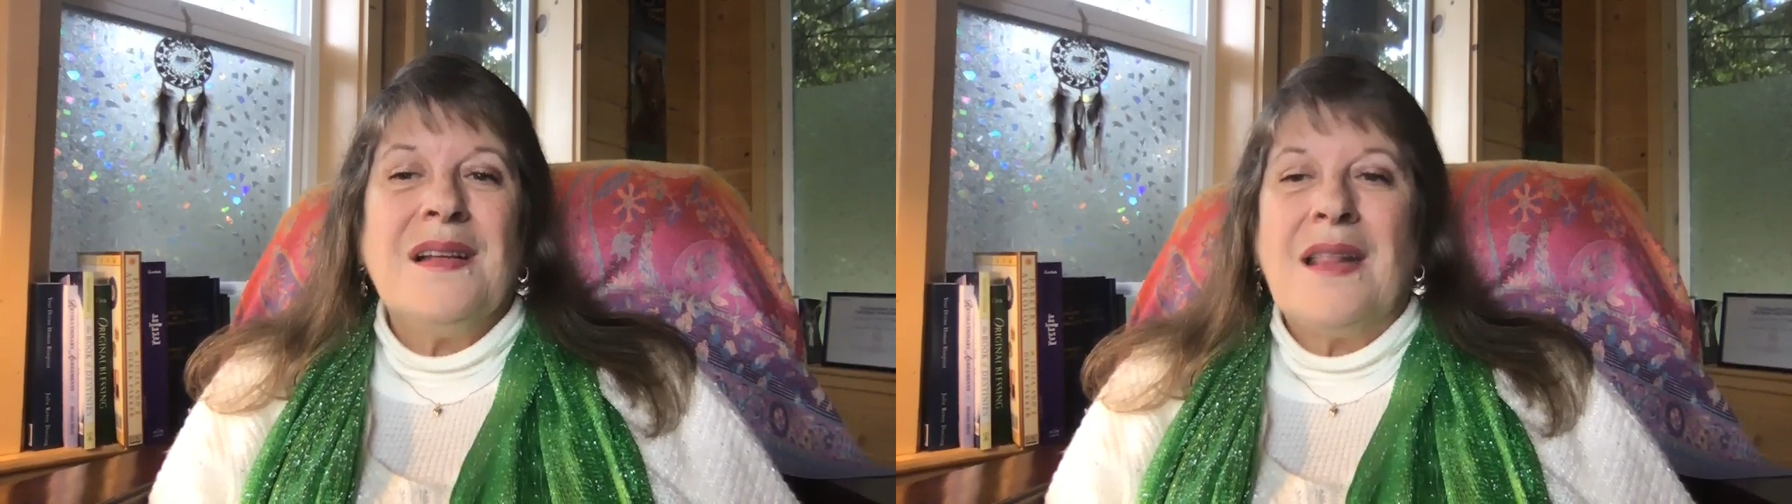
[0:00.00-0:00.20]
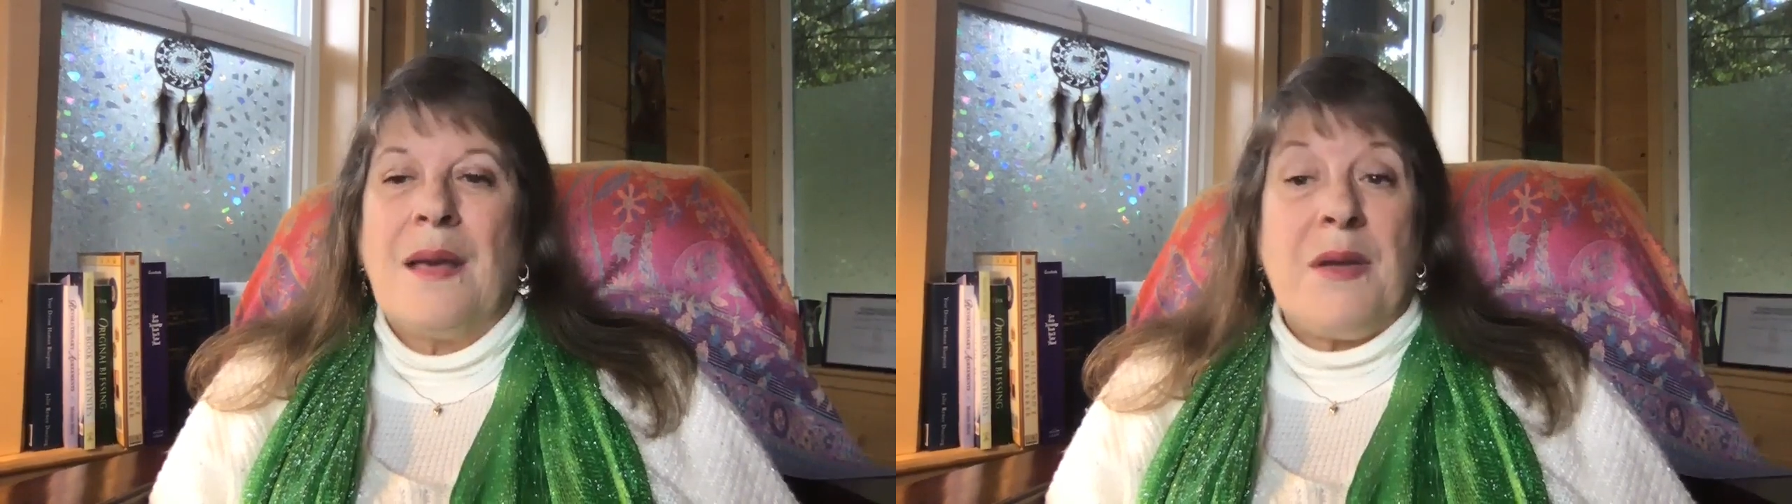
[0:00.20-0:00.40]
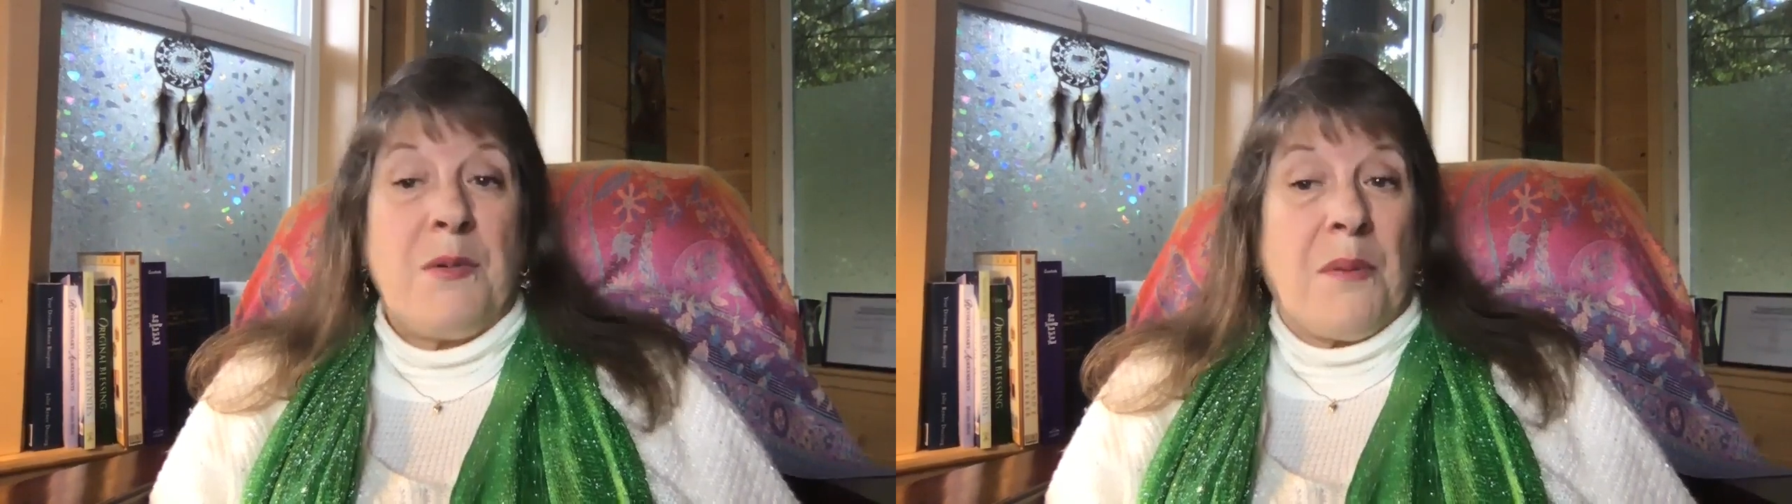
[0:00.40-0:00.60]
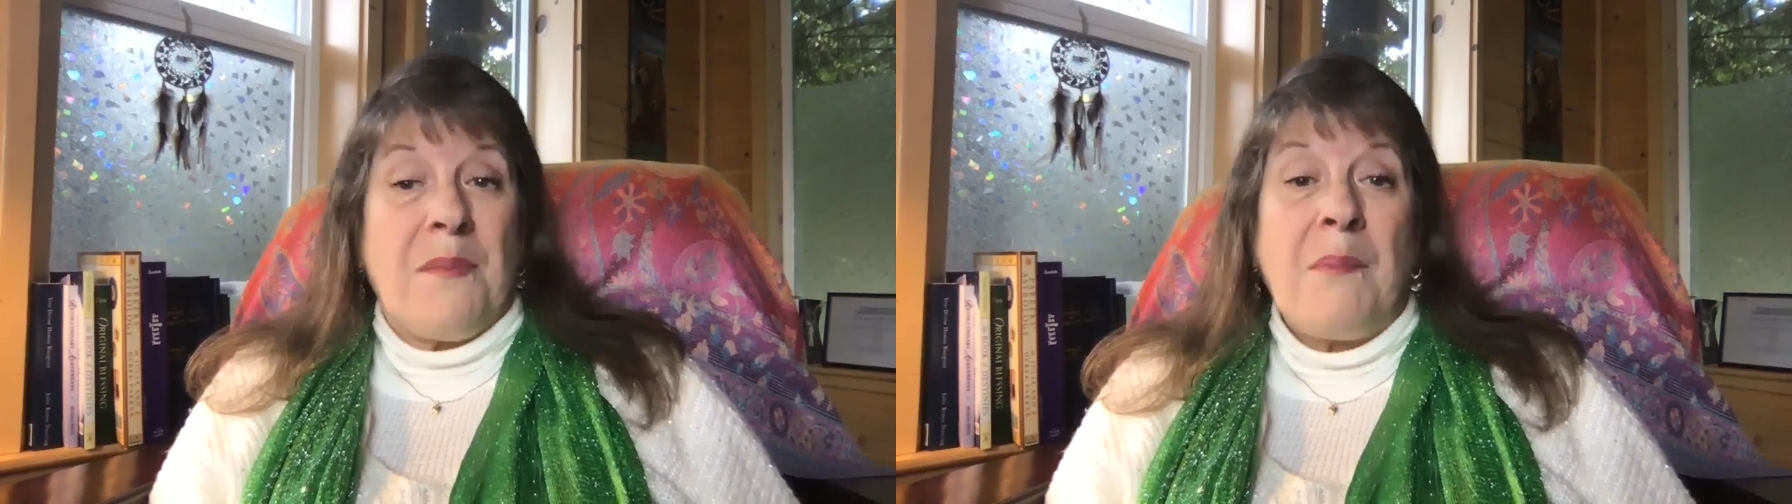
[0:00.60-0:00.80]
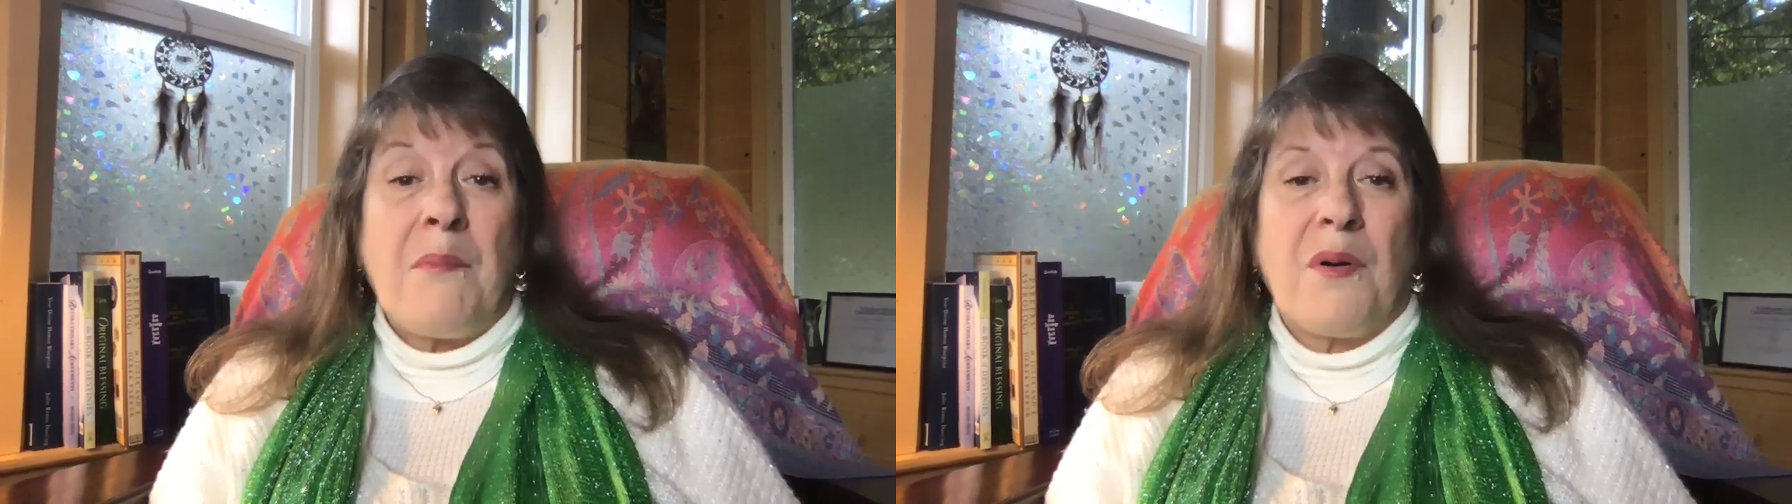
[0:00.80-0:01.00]
Let me
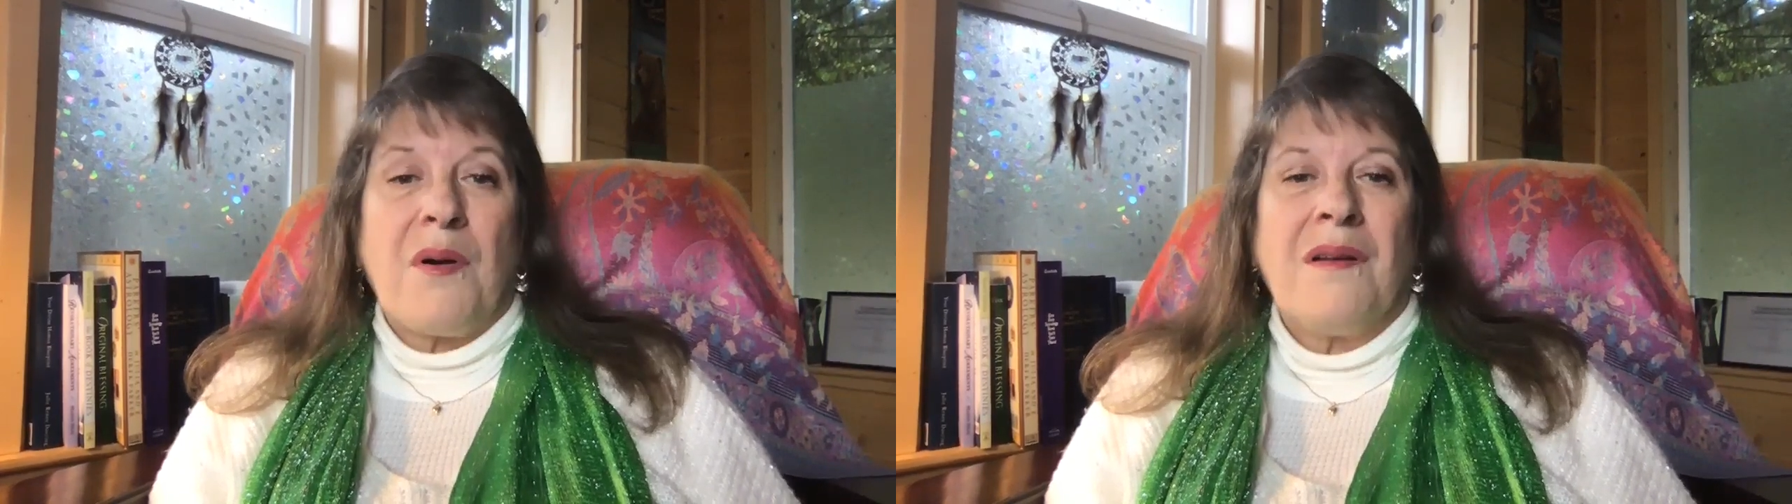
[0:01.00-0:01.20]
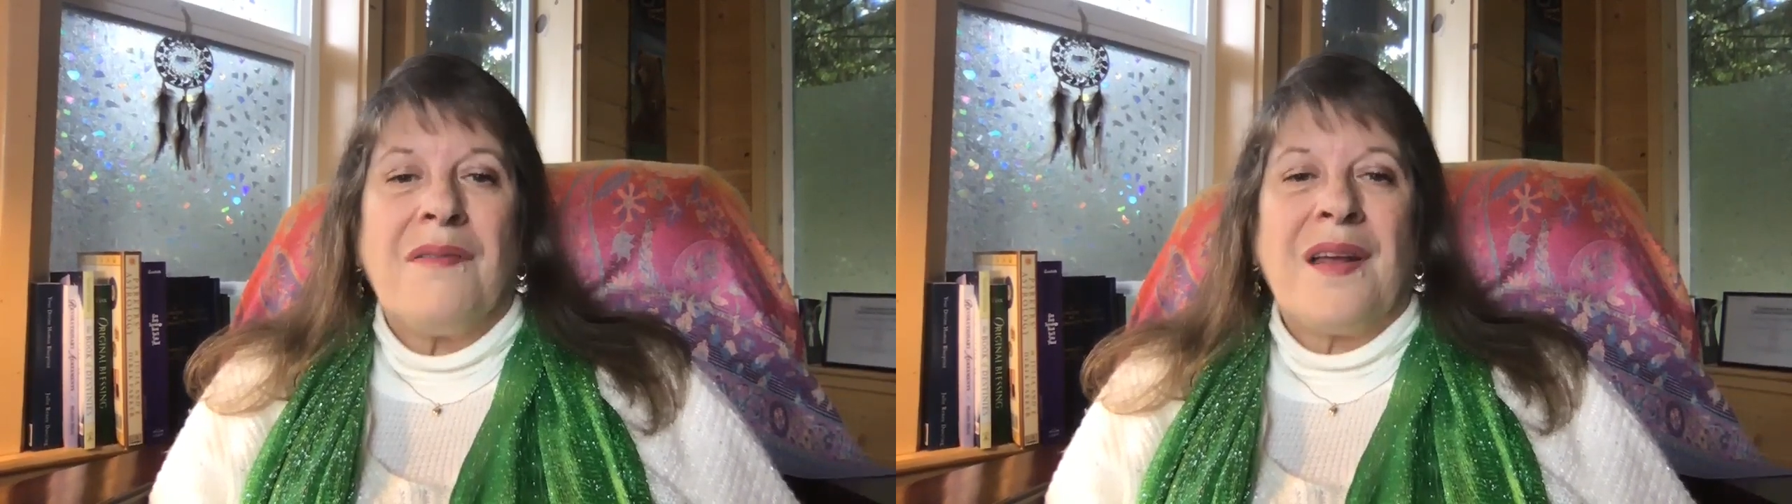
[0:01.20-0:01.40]
remember